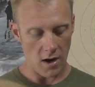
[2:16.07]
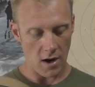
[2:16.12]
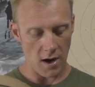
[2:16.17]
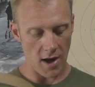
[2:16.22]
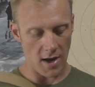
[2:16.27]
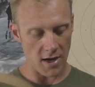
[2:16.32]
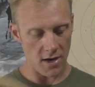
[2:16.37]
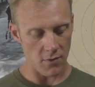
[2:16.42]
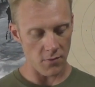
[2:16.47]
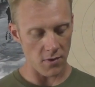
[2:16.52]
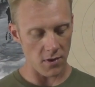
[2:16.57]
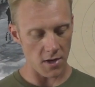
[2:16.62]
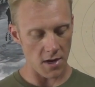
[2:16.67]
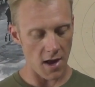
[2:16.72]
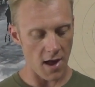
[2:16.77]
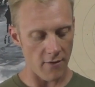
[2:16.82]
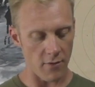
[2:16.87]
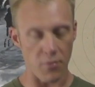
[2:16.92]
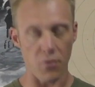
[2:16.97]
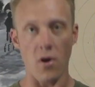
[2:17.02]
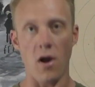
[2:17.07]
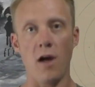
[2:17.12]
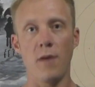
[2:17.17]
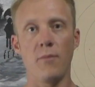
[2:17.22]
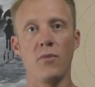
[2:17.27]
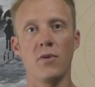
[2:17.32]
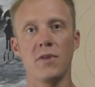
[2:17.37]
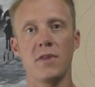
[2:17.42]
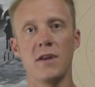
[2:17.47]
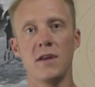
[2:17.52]
I didn't really have a
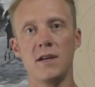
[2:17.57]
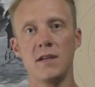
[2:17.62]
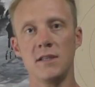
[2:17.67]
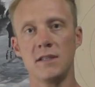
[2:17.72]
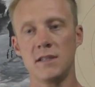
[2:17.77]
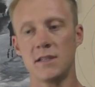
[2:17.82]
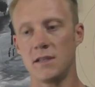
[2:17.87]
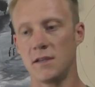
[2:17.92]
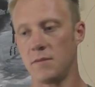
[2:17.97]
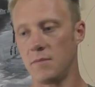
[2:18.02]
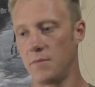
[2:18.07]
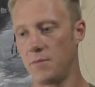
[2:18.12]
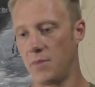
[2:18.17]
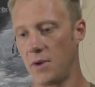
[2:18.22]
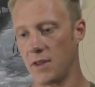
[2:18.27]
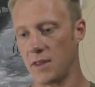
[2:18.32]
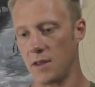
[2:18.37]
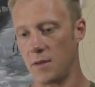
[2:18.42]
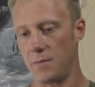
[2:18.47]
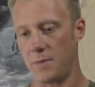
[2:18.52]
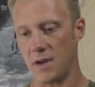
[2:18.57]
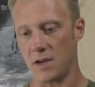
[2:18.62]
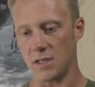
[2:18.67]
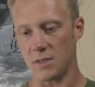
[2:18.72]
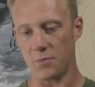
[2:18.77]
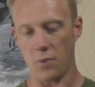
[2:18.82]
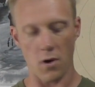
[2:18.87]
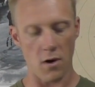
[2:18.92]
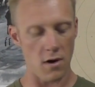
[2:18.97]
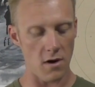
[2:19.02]
problem with these, but the
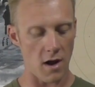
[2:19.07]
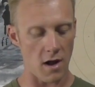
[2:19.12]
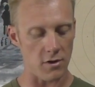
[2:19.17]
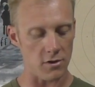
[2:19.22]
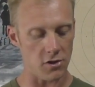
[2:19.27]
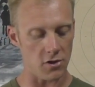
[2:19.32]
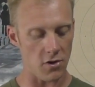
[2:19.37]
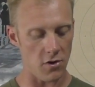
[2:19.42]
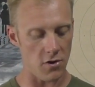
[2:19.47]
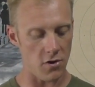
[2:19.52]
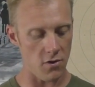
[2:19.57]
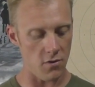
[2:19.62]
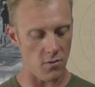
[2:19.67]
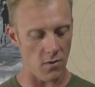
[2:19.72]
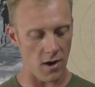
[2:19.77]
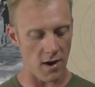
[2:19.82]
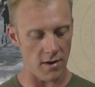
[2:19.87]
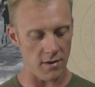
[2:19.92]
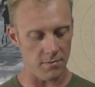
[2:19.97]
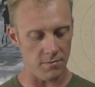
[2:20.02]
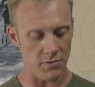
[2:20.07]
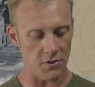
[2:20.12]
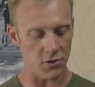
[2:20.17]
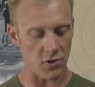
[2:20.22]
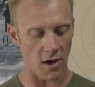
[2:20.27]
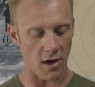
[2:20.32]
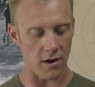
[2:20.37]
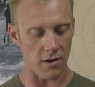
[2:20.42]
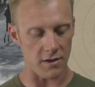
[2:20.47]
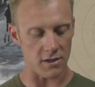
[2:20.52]
biggest part I'll show you when I
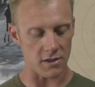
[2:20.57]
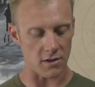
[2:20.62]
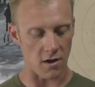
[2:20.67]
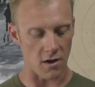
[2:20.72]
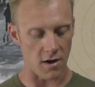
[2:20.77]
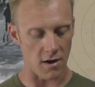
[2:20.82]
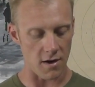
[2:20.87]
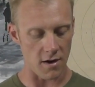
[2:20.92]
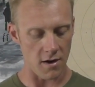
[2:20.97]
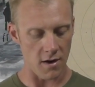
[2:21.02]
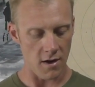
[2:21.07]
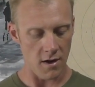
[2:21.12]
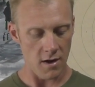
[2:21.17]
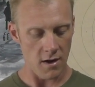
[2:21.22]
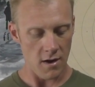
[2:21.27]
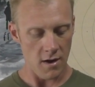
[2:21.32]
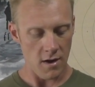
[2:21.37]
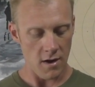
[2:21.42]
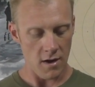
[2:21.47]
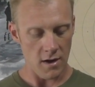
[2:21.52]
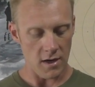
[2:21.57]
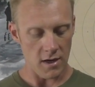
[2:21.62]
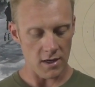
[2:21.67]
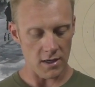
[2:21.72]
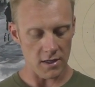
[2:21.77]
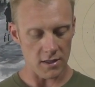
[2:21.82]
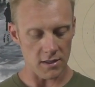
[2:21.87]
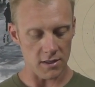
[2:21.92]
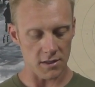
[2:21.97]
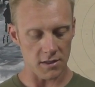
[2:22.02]
try all these on
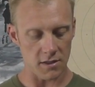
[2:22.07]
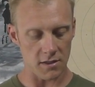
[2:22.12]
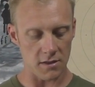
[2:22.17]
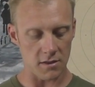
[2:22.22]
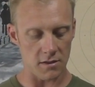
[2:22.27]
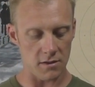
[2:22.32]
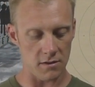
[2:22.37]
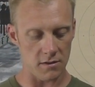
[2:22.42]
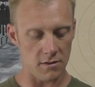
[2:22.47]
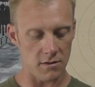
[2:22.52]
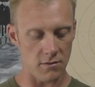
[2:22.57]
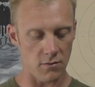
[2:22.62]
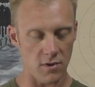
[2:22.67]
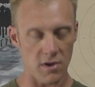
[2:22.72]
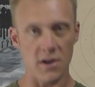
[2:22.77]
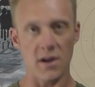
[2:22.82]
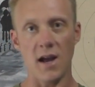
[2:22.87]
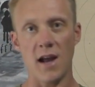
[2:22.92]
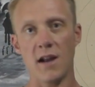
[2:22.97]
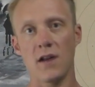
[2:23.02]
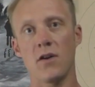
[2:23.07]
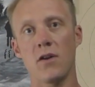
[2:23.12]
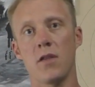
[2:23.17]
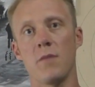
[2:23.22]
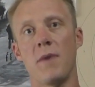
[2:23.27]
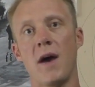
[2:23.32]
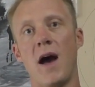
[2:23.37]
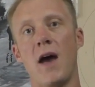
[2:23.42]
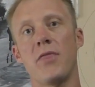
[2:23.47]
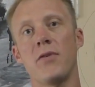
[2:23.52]
is when you got to go to the
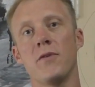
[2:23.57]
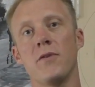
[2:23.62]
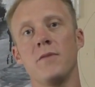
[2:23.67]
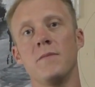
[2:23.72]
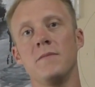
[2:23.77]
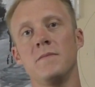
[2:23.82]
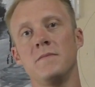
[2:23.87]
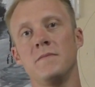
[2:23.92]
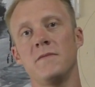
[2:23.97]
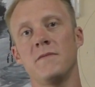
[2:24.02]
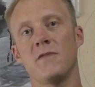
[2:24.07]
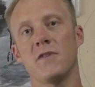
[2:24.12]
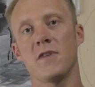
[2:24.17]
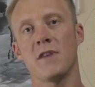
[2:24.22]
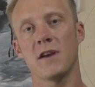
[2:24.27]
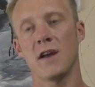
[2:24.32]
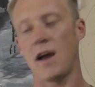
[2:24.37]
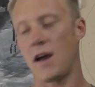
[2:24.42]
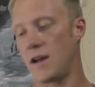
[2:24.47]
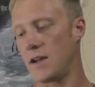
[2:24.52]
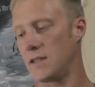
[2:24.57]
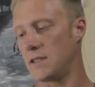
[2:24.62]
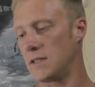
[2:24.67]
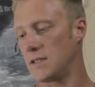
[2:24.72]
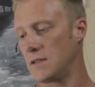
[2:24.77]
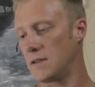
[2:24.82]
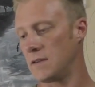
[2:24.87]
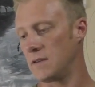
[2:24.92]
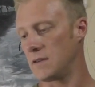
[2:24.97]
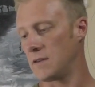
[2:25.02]
bathroom for the
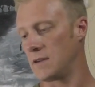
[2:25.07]
guys.